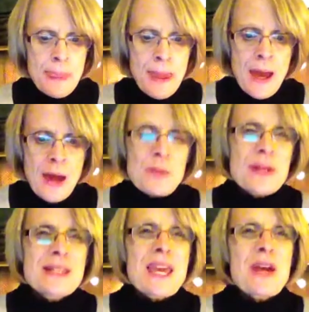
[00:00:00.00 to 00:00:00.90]
how do
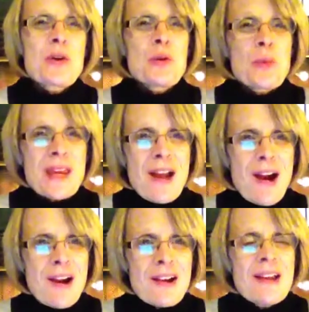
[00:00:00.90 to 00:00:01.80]
we take who we
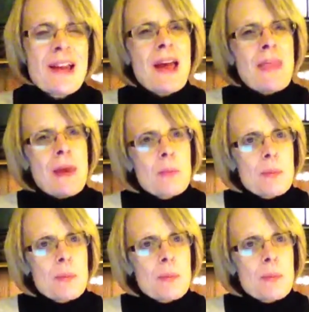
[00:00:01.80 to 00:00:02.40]
are and then we